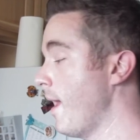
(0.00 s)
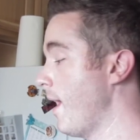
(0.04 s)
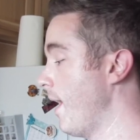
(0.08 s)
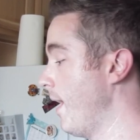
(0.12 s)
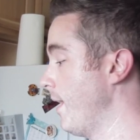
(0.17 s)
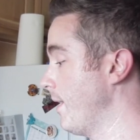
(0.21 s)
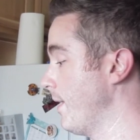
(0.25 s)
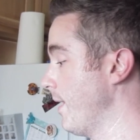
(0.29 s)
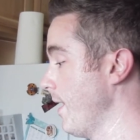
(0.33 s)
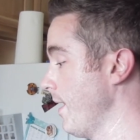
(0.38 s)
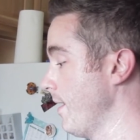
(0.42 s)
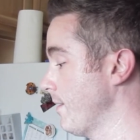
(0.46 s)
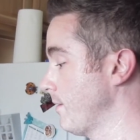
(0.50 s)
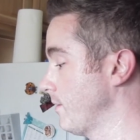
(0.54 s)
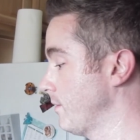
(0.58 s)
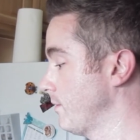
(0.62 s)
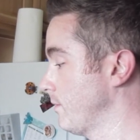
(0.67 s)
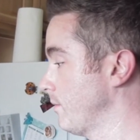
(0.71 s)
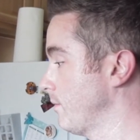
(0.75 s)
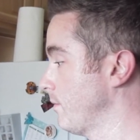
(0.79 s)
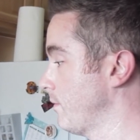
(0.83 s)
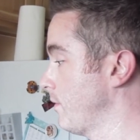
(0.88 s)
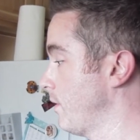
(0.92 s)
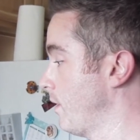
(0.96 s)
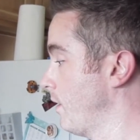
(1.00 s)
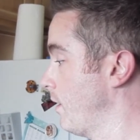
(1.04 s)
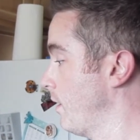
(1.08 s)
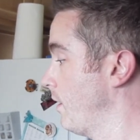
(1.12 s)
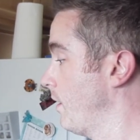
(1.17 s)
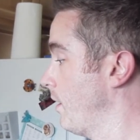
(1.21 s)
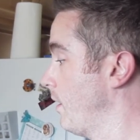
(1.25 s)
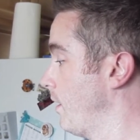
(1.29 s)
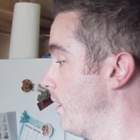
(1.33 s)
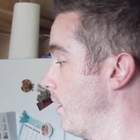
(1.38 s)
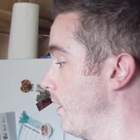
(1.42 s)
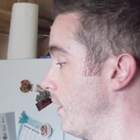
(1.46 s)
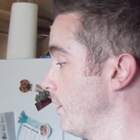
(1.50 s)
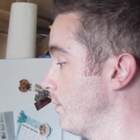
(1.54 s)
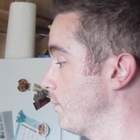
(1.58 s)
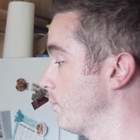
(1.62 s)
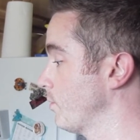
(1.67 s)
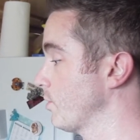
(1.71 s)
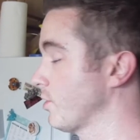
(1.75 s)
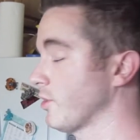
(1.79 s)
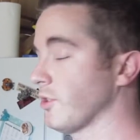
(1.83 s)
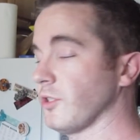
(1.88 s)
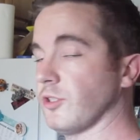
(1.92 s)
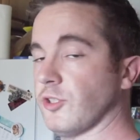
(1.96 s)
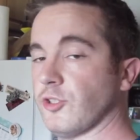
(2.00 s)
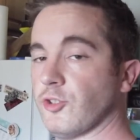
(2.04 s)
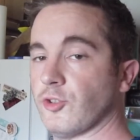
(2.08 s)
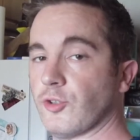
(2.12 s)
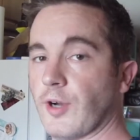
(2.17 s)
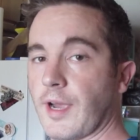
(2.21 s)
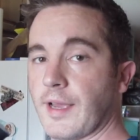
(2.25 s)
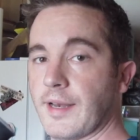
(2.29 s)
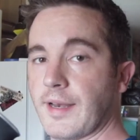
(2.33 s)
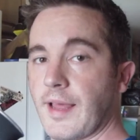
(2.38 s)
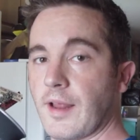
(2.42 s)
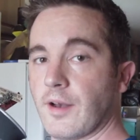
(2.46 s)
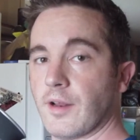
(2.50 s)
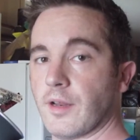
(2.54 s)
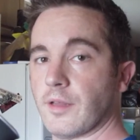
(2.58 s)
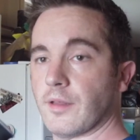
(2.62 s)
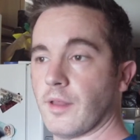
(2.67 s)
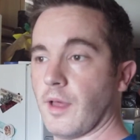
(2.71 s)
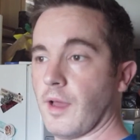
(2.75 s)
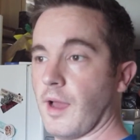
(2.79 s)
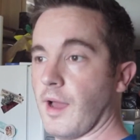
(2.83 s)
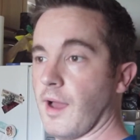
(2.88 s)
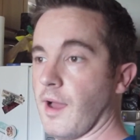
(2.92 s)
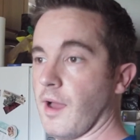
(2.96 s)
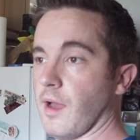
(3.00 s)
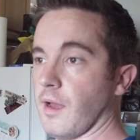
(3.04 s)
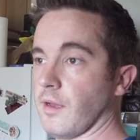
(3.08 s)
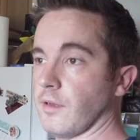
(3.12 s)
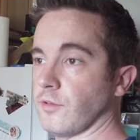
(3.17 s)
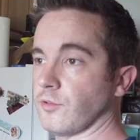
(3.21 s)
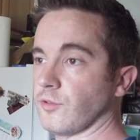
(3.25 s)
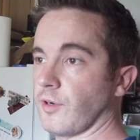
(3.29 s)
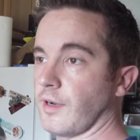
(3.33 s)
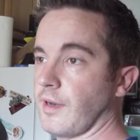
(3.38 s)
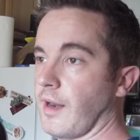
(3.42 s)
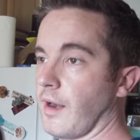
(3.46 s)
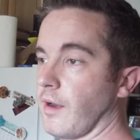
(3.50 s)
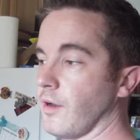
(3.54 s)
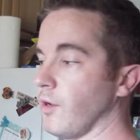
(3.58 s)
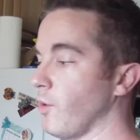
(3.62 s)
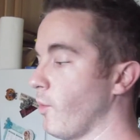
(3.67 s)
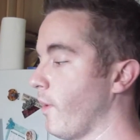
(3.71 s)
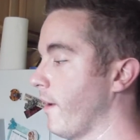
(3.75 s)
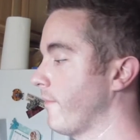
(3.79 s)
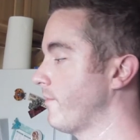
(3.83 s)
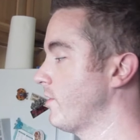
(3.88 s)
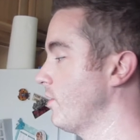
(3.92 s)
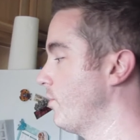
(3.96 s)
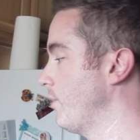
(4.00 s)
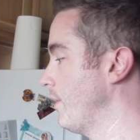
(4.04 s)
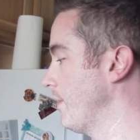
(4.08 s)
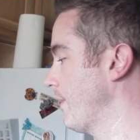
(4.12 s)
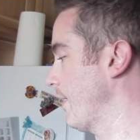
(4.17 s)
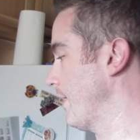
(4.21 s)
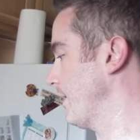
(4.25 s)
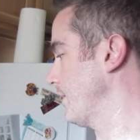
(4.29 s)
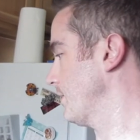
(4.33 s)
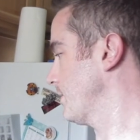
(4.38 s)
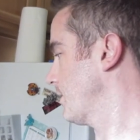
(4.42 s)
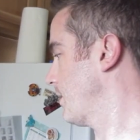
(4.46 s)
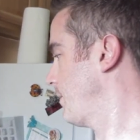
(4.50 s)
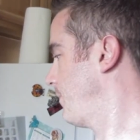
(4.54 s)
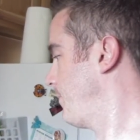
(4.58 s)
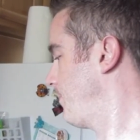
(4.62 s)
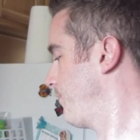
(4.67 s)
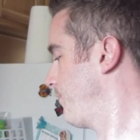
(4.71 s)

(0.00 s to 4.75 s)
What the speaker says: And yeah, just trying out a new way of doing things.